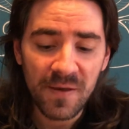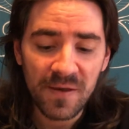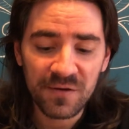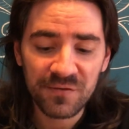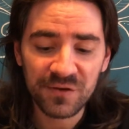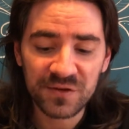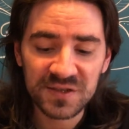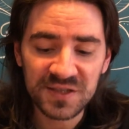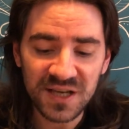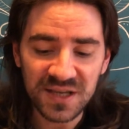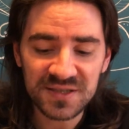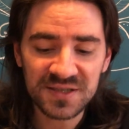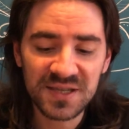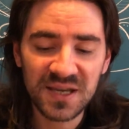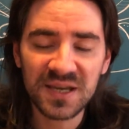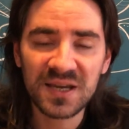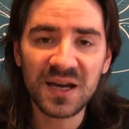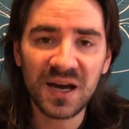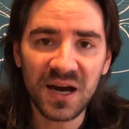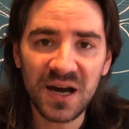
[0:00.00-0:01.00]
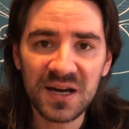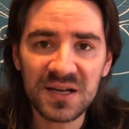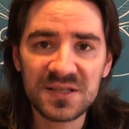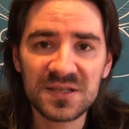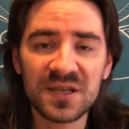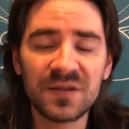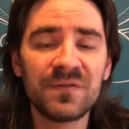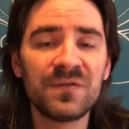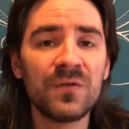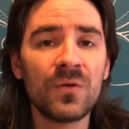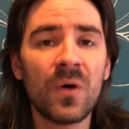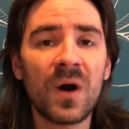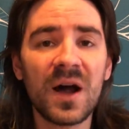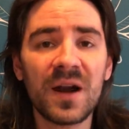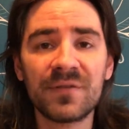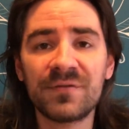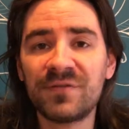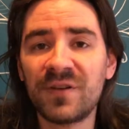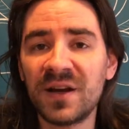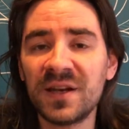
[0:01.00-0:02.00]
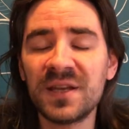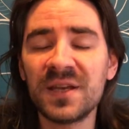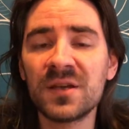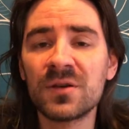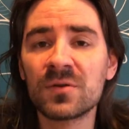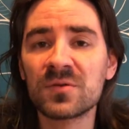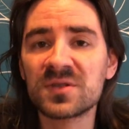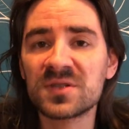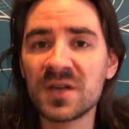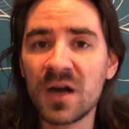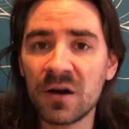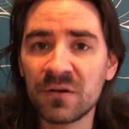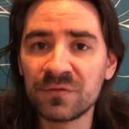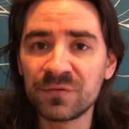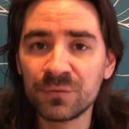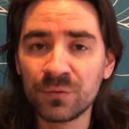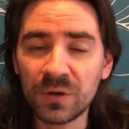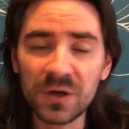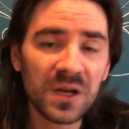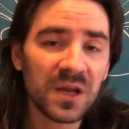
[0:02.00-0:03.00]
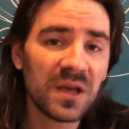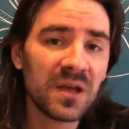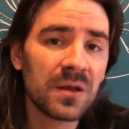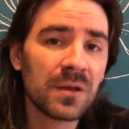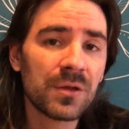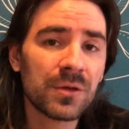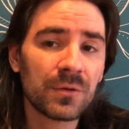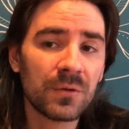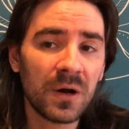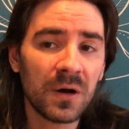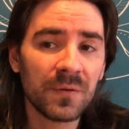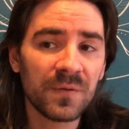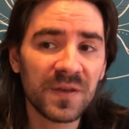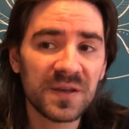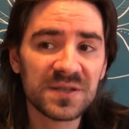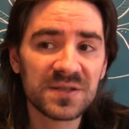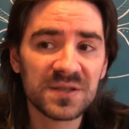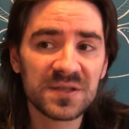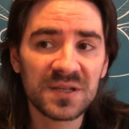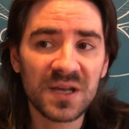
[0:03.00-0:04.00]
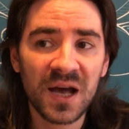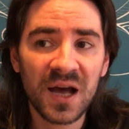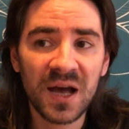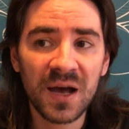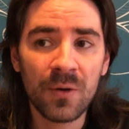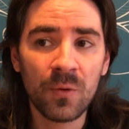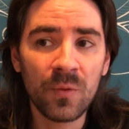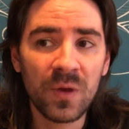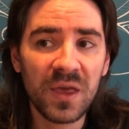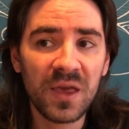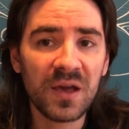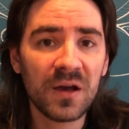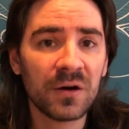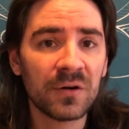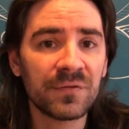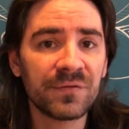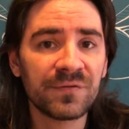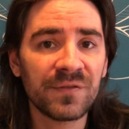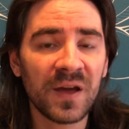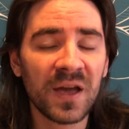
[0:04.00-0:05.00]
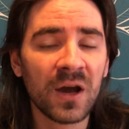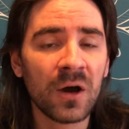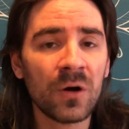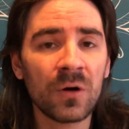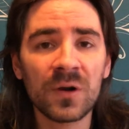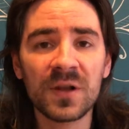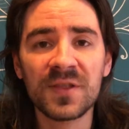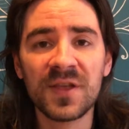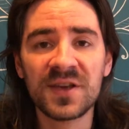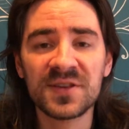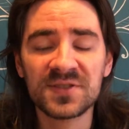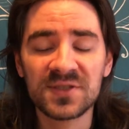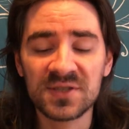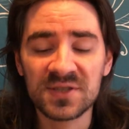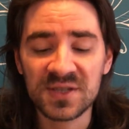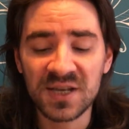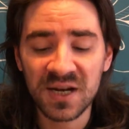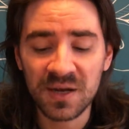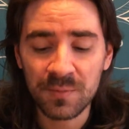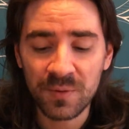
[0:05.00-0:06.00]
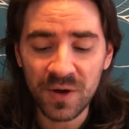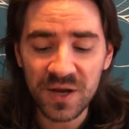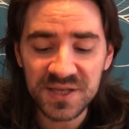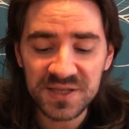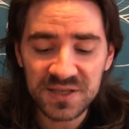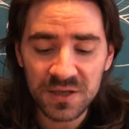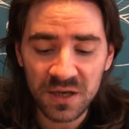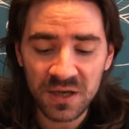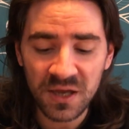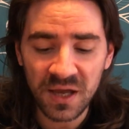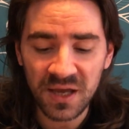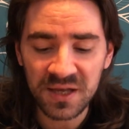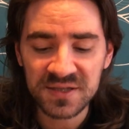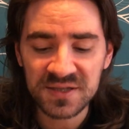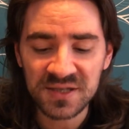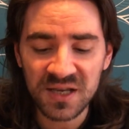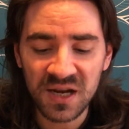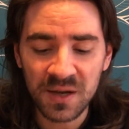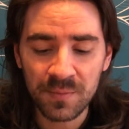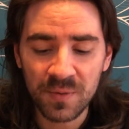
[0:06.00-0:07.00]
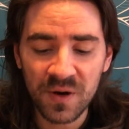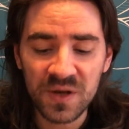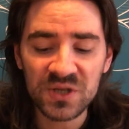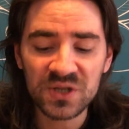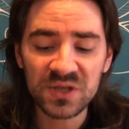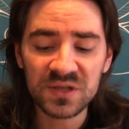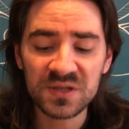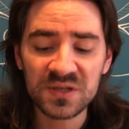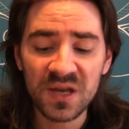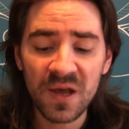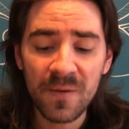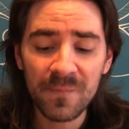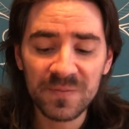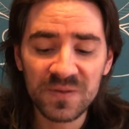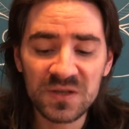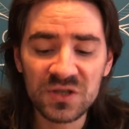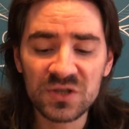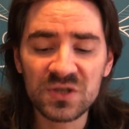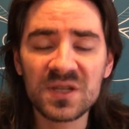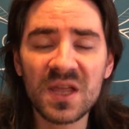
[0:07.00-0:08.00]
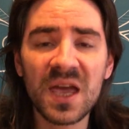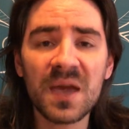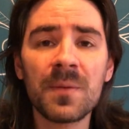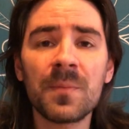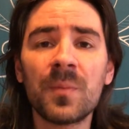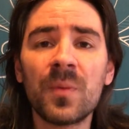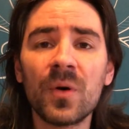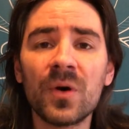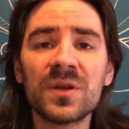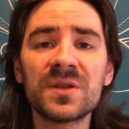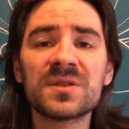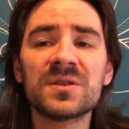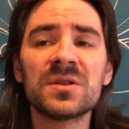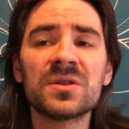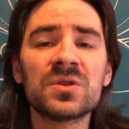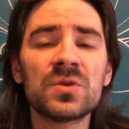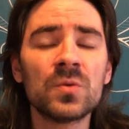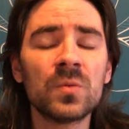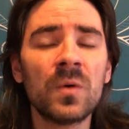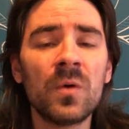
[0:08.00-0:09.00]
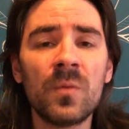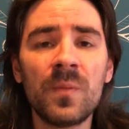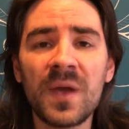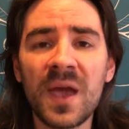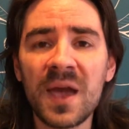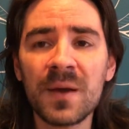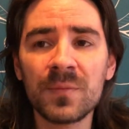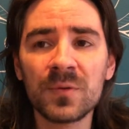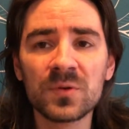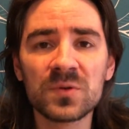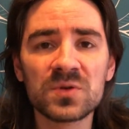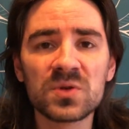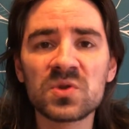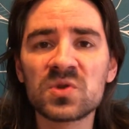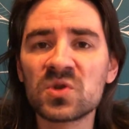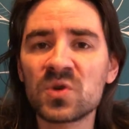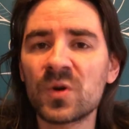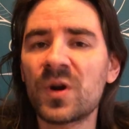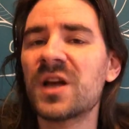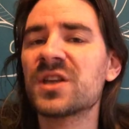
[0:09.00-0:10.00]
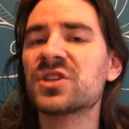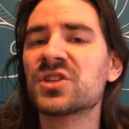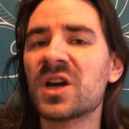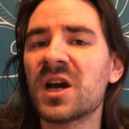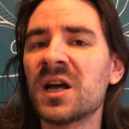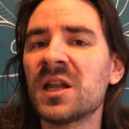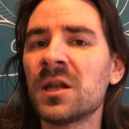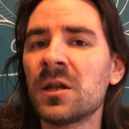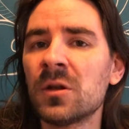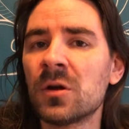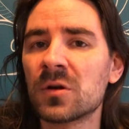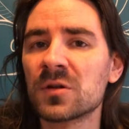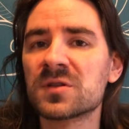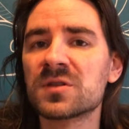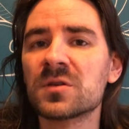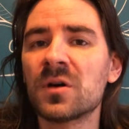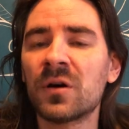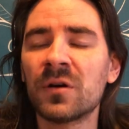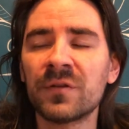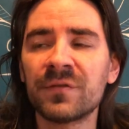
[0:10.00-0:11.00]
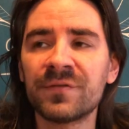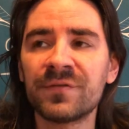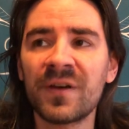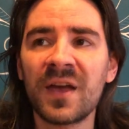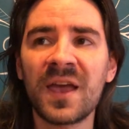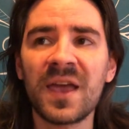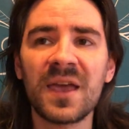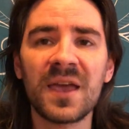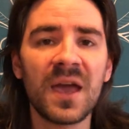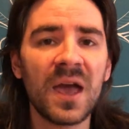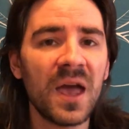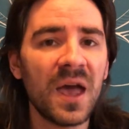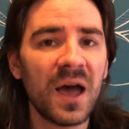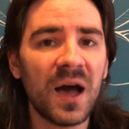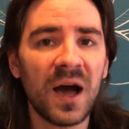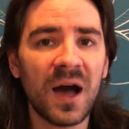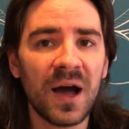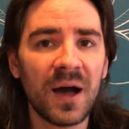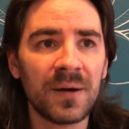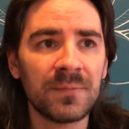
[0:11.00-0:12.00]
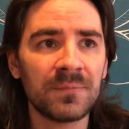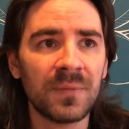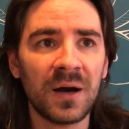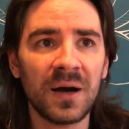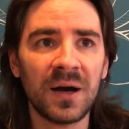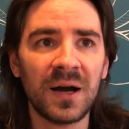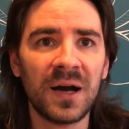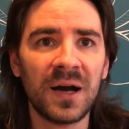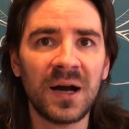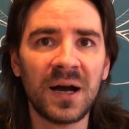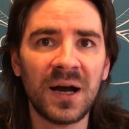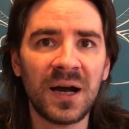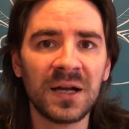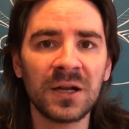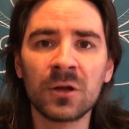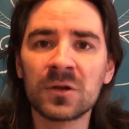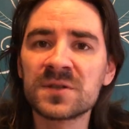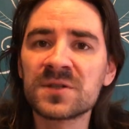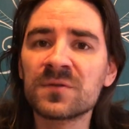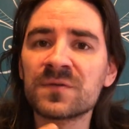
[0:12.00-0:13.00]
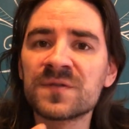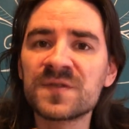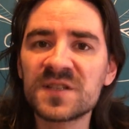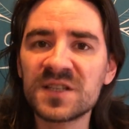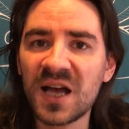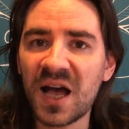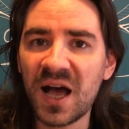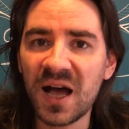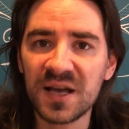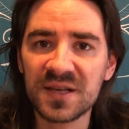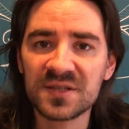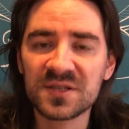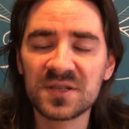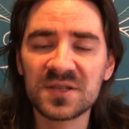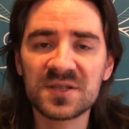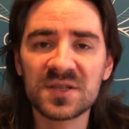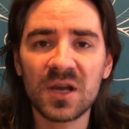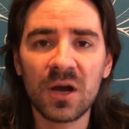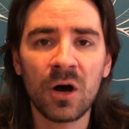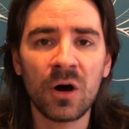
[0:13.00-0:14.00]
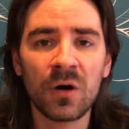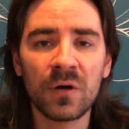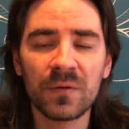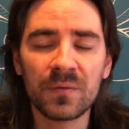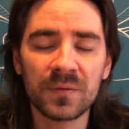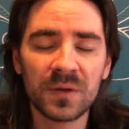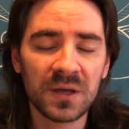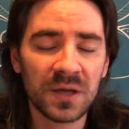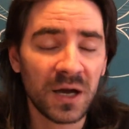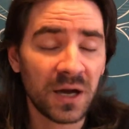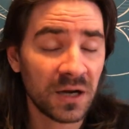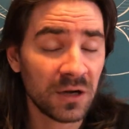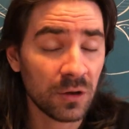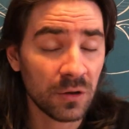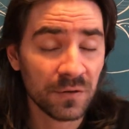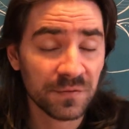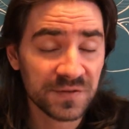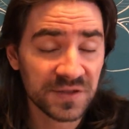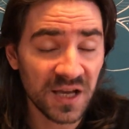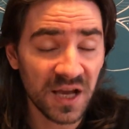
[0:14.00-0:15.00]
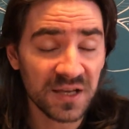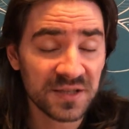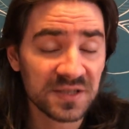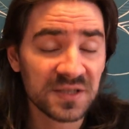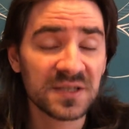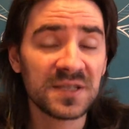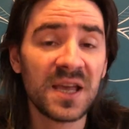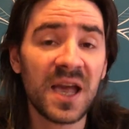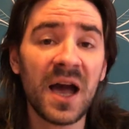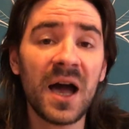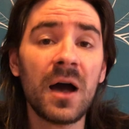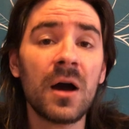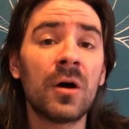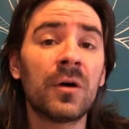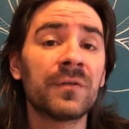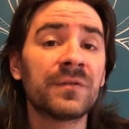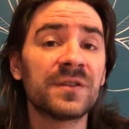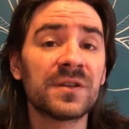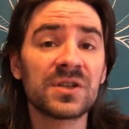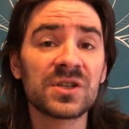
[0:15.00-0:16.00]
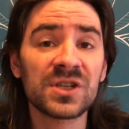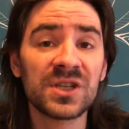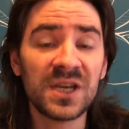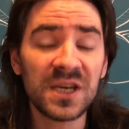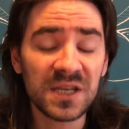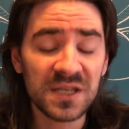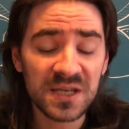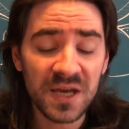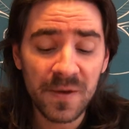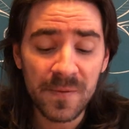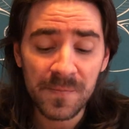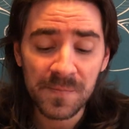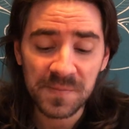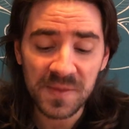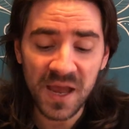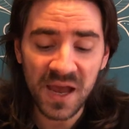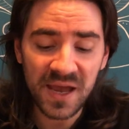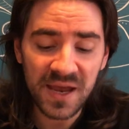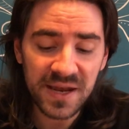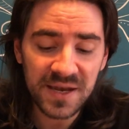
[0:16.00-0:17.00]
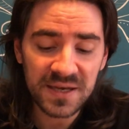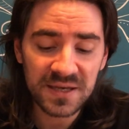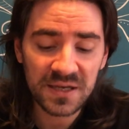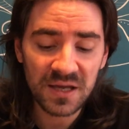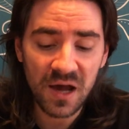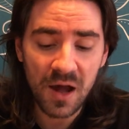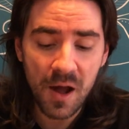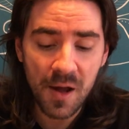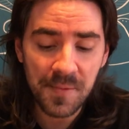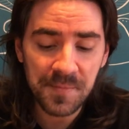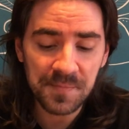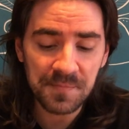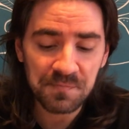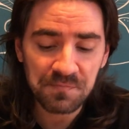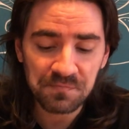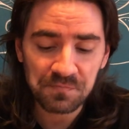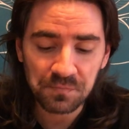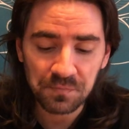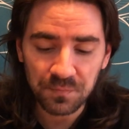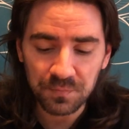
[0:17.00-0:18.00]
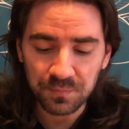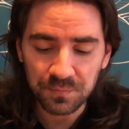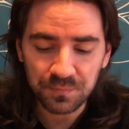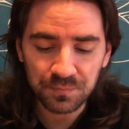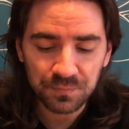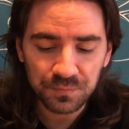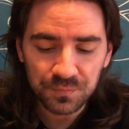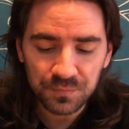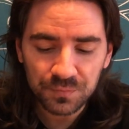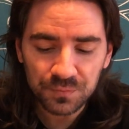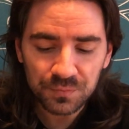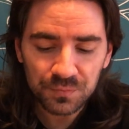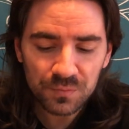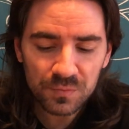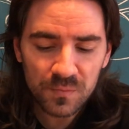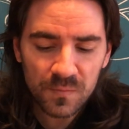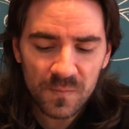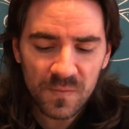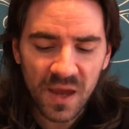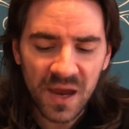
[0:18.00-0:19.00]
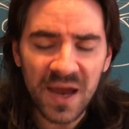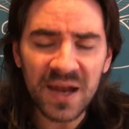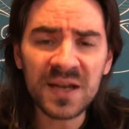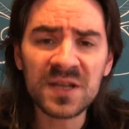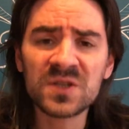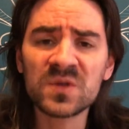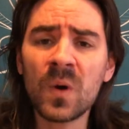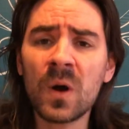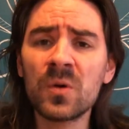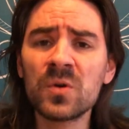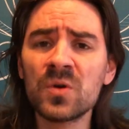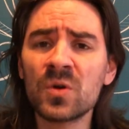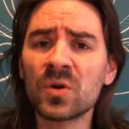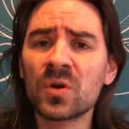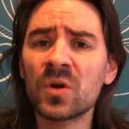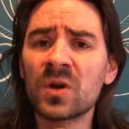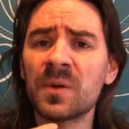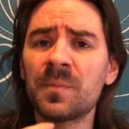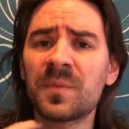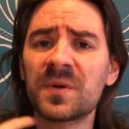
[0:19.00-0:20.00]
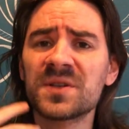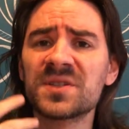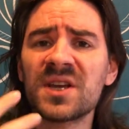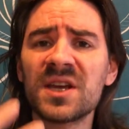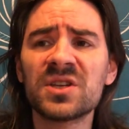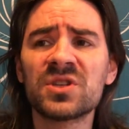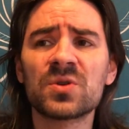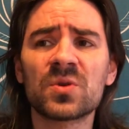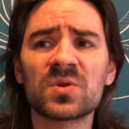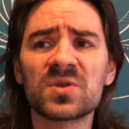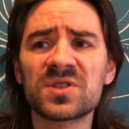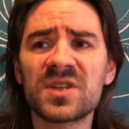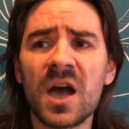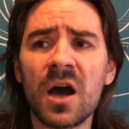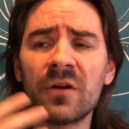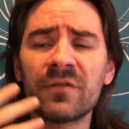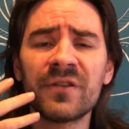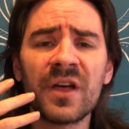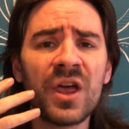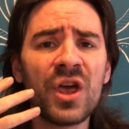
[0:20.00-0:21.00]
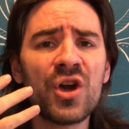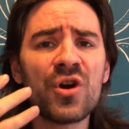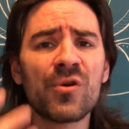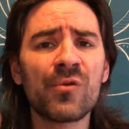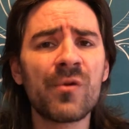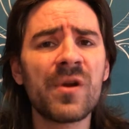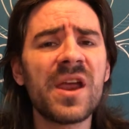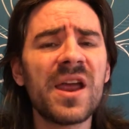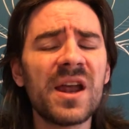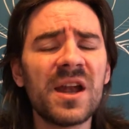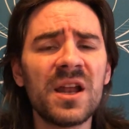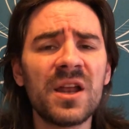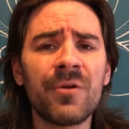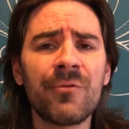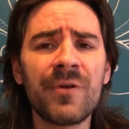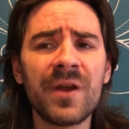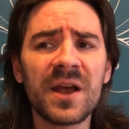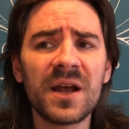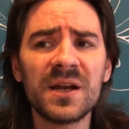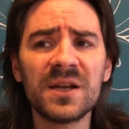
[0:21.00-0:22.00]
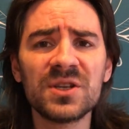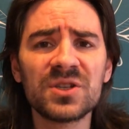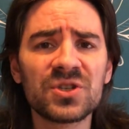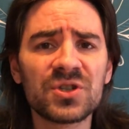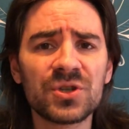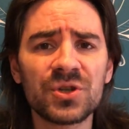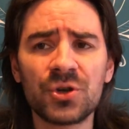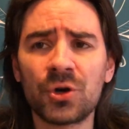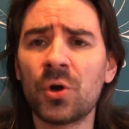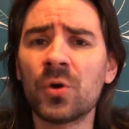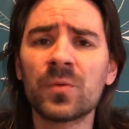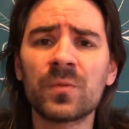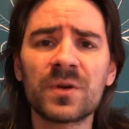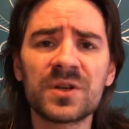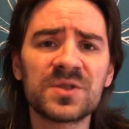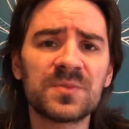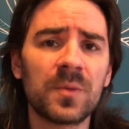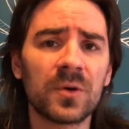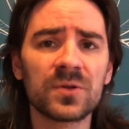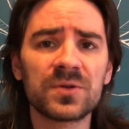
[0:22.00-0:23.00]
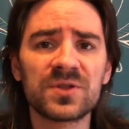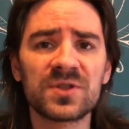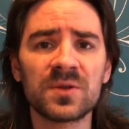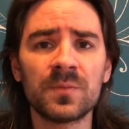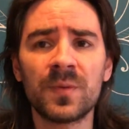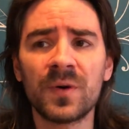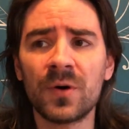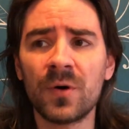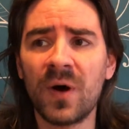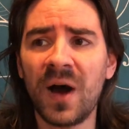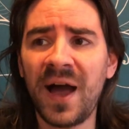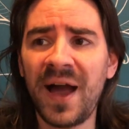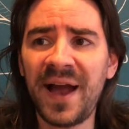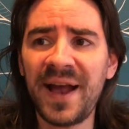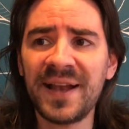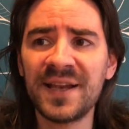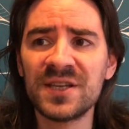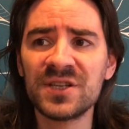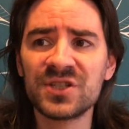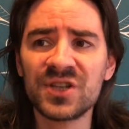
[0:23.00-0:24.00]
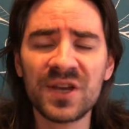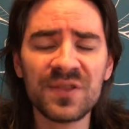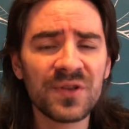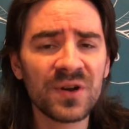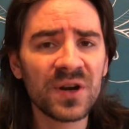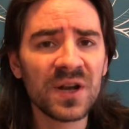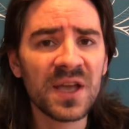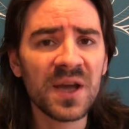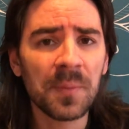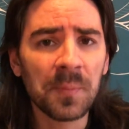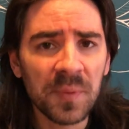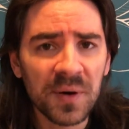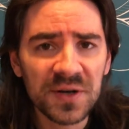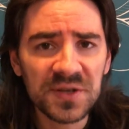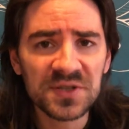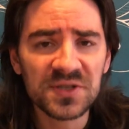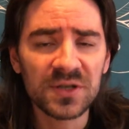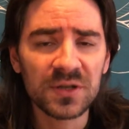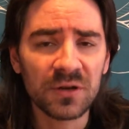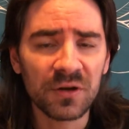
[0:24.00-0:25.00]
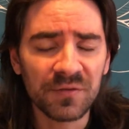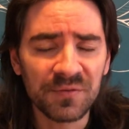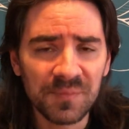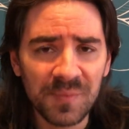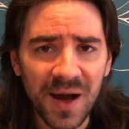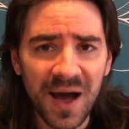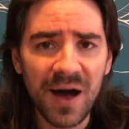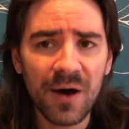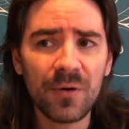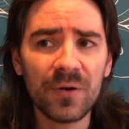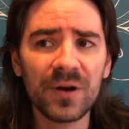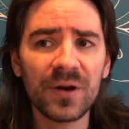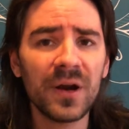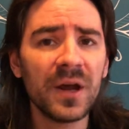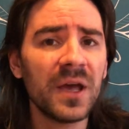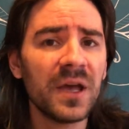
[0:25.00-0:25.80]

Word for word: fantastic cards if you are finding yourself working throughout this uh, week of uh, holidays and celebrate uh, and celebrations just they point that you will be able to scratch a lot of a um, a lot of tasks or a lot of tasks yeah of the sheet and um, and as well you're going to present yourself really really strong responsible and generally a person of power